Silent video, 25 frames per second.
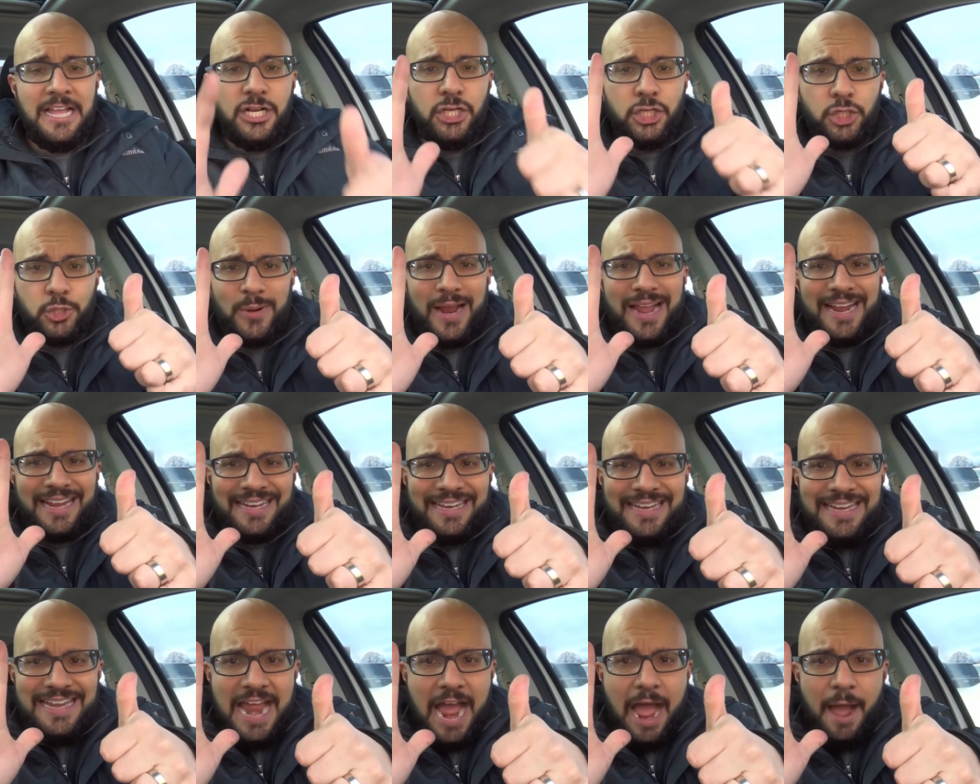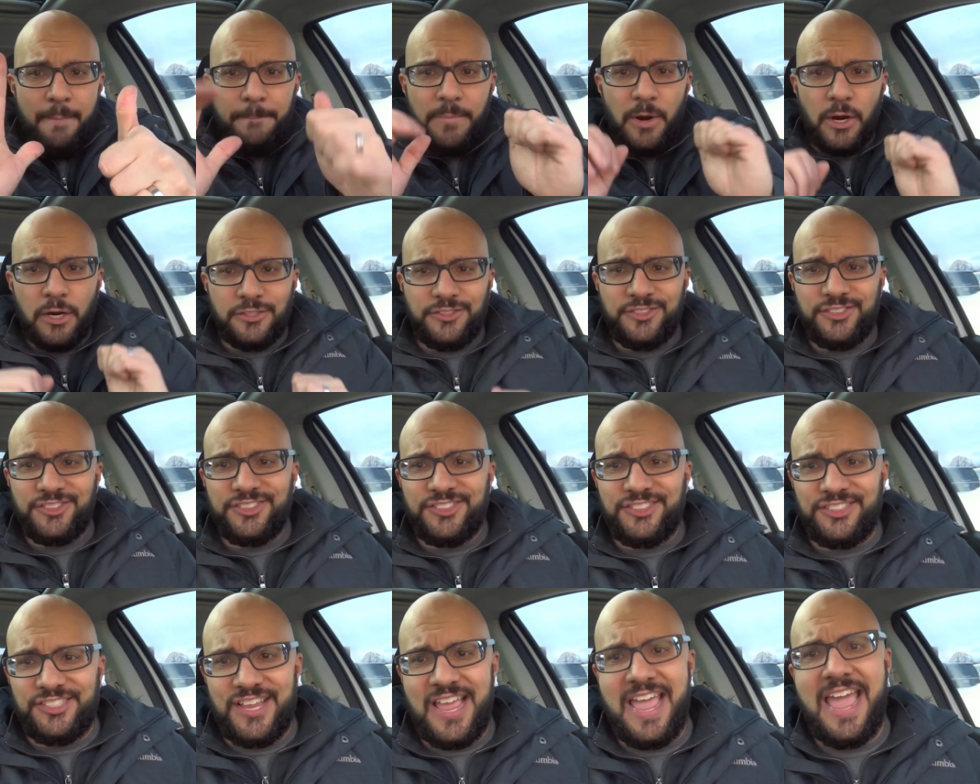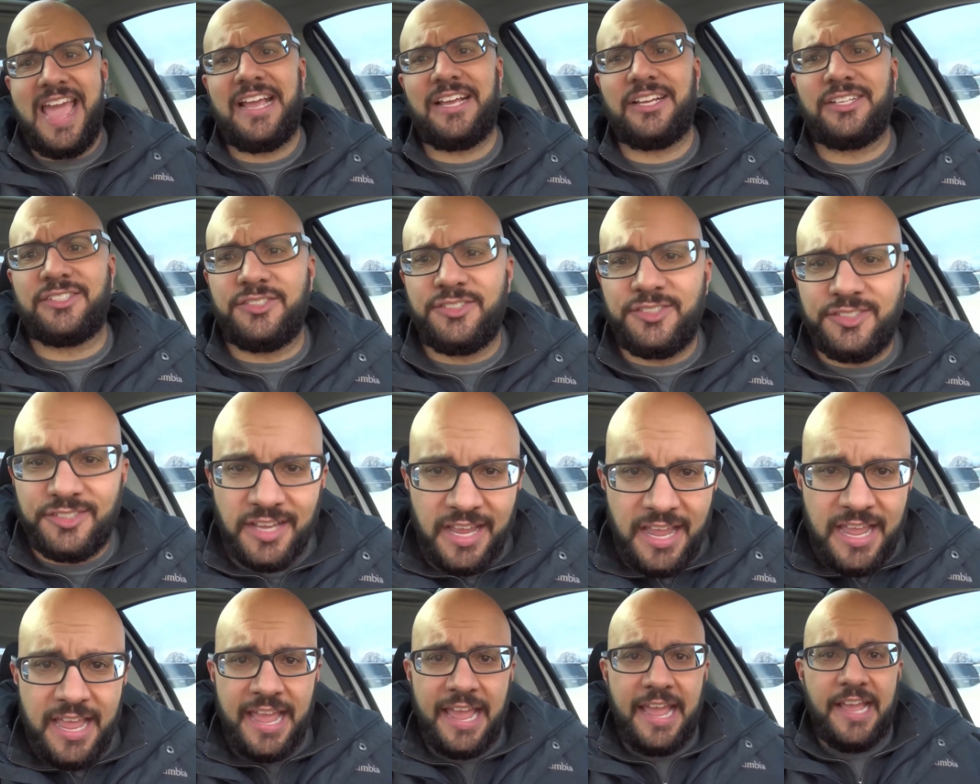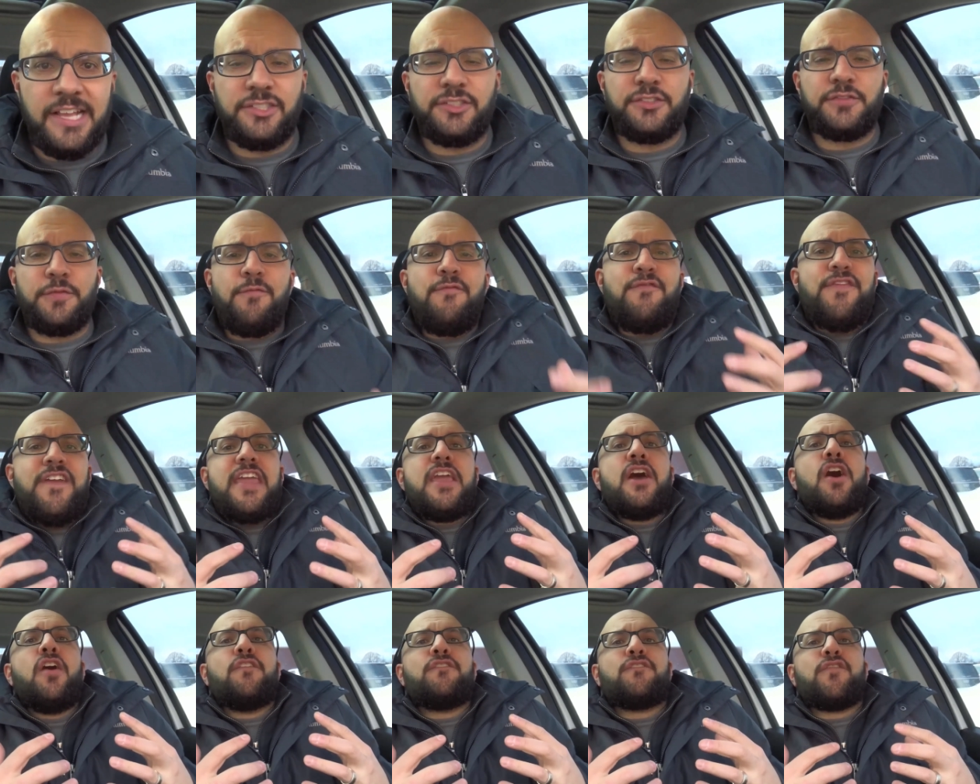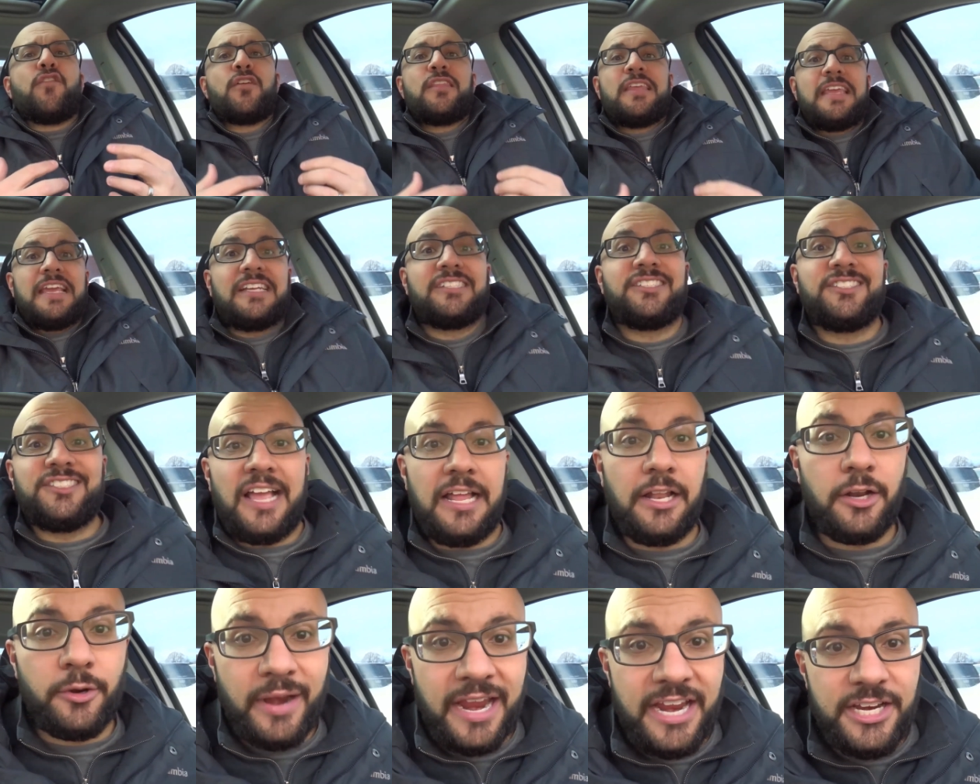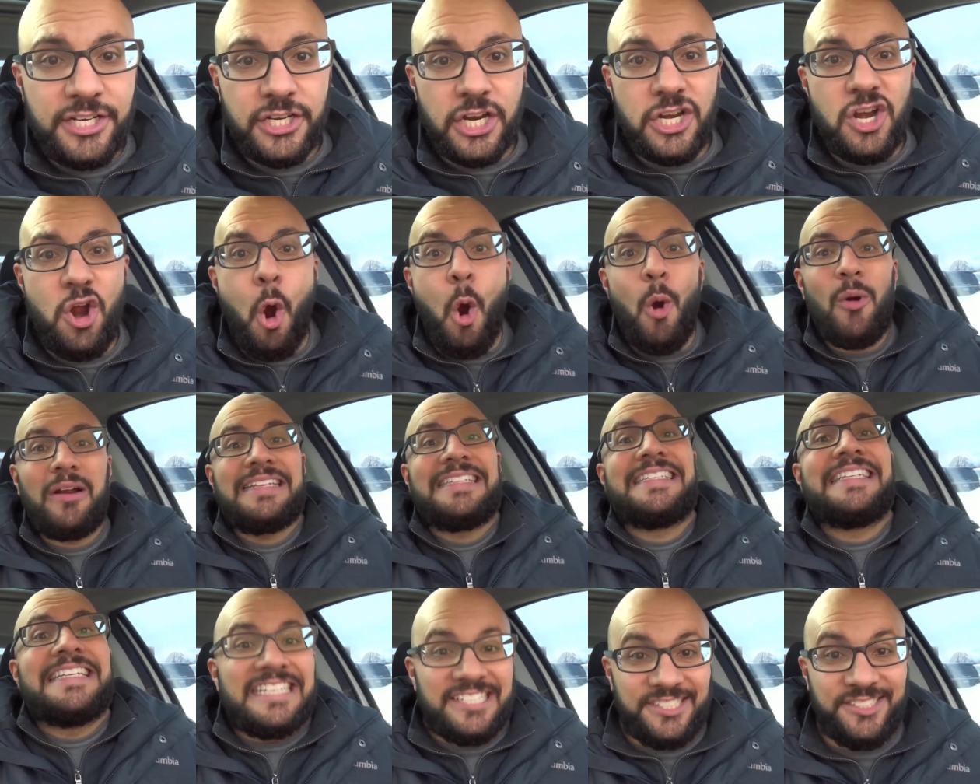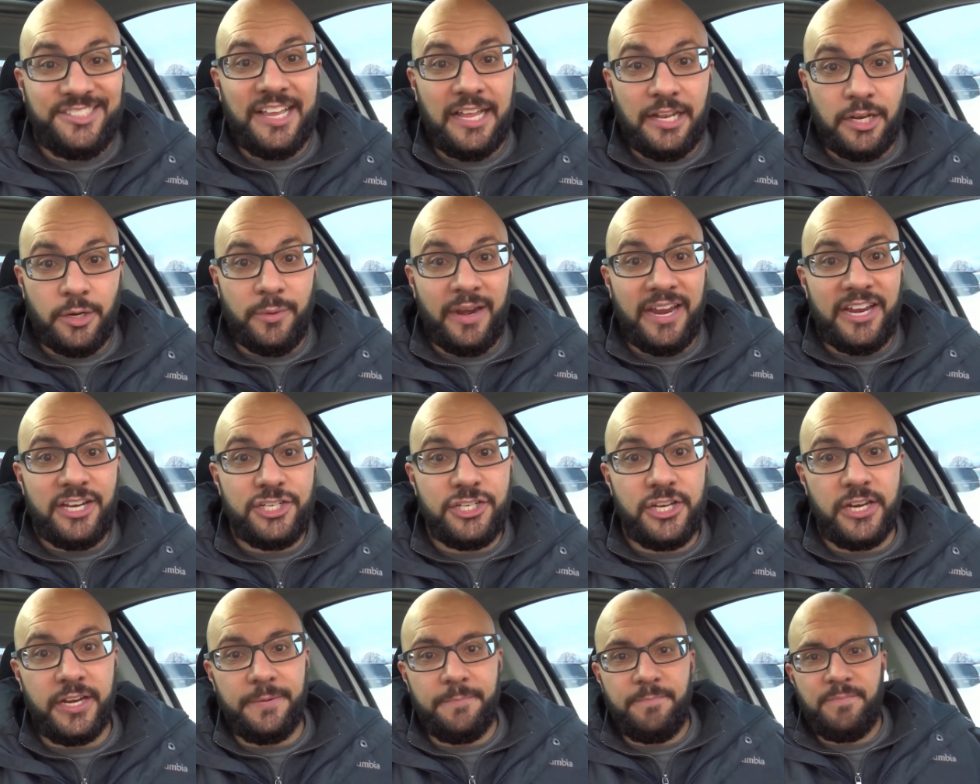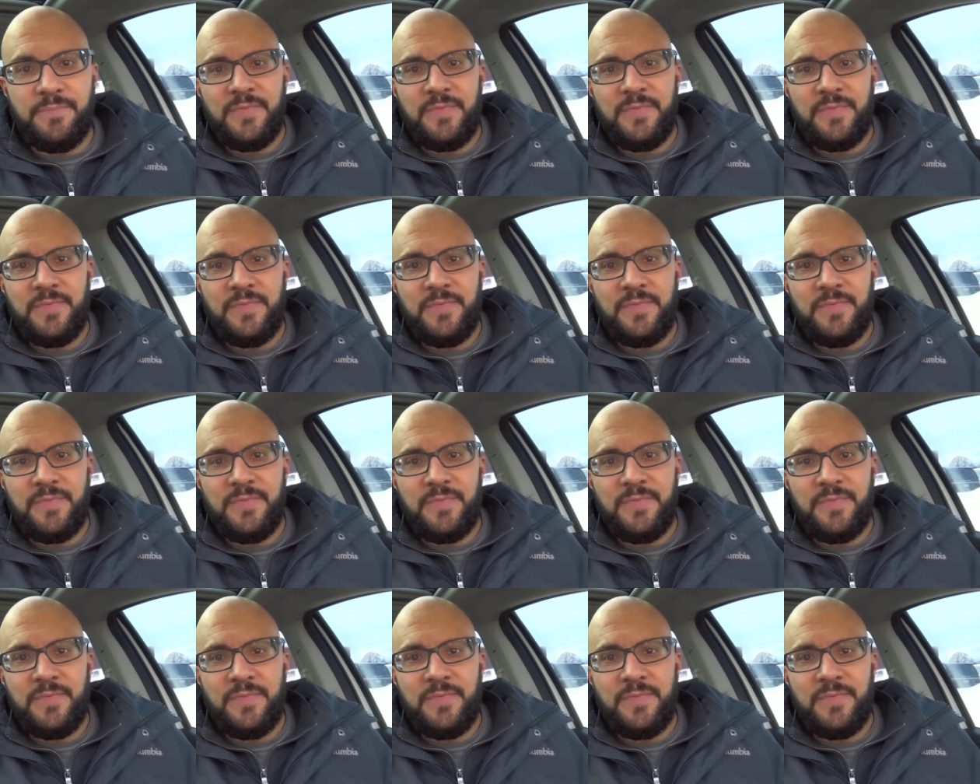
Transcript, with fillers: Trick number 6 is feel for the acceleration or deceleration.